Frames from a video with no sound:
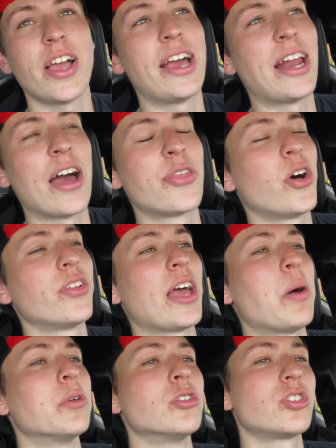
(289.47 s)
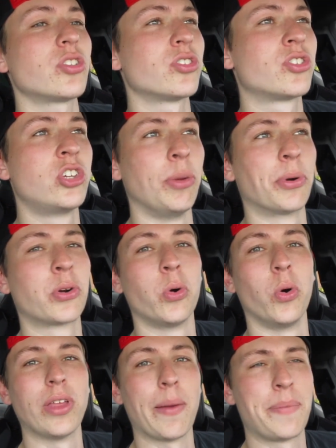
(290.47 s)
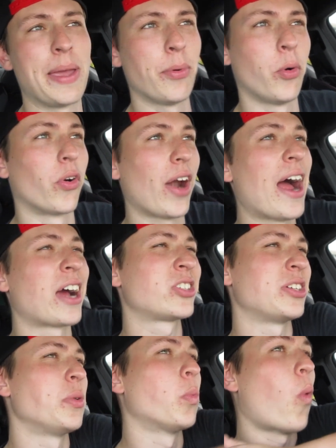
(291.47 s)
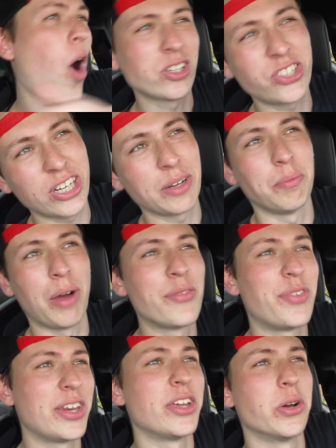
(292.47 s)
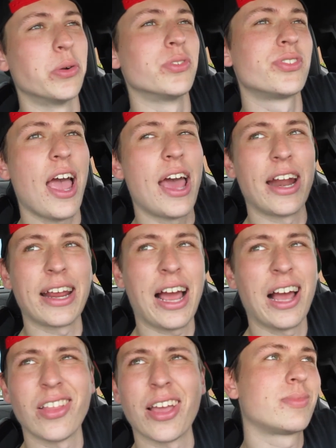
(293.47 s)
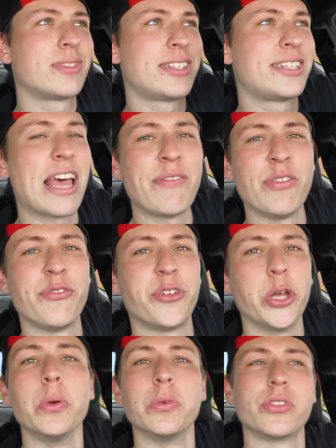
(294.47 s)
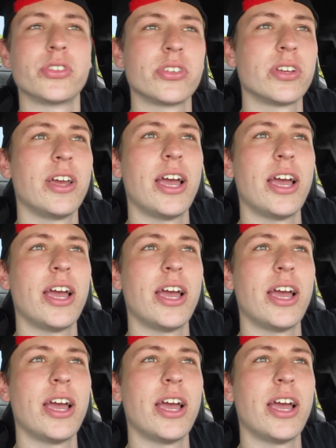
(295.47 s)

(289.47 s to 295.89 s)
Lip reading: And I thought that was super cool that people were actually watching my videos, and I got like 7 views